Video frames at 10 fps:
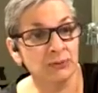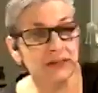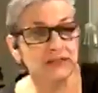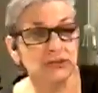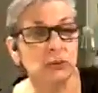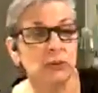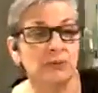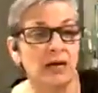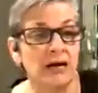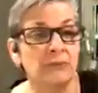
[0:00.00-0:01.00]
be in this
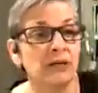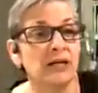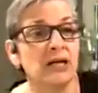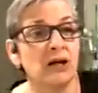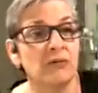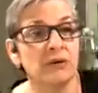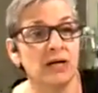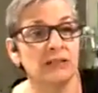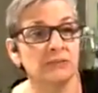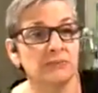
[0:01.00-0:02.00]
group. I really love you
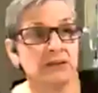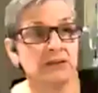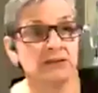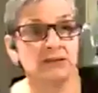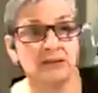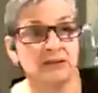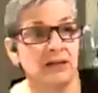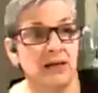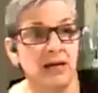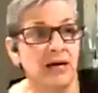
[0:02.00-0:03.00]
guys because
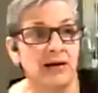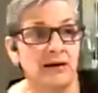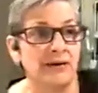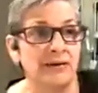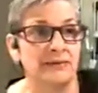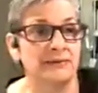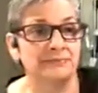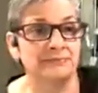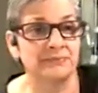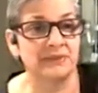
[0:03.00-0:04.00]

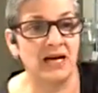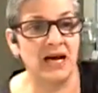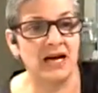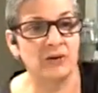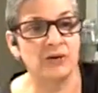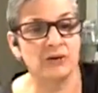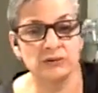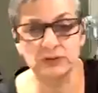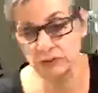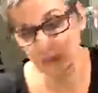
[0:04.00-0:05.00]
I don't
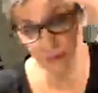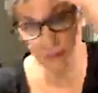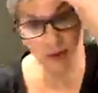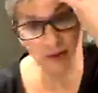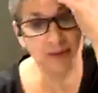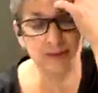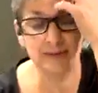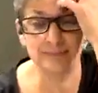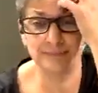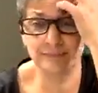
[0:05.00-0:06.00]
used
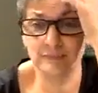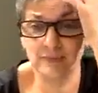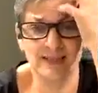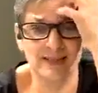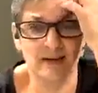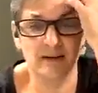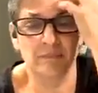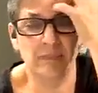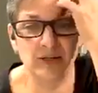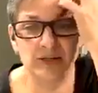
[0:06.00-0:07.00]
to
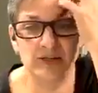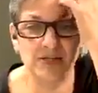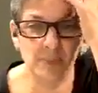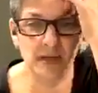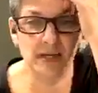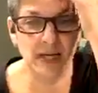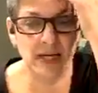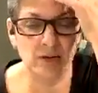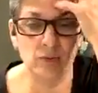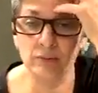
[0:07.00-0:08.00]
participate in
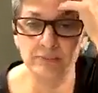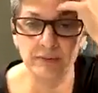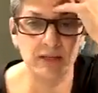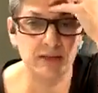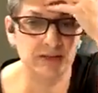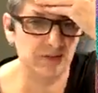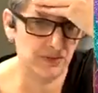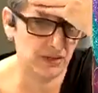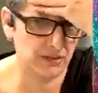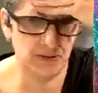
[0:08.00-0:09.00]
any group because of
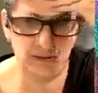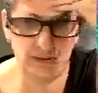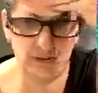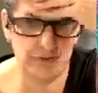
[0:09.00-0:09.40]
the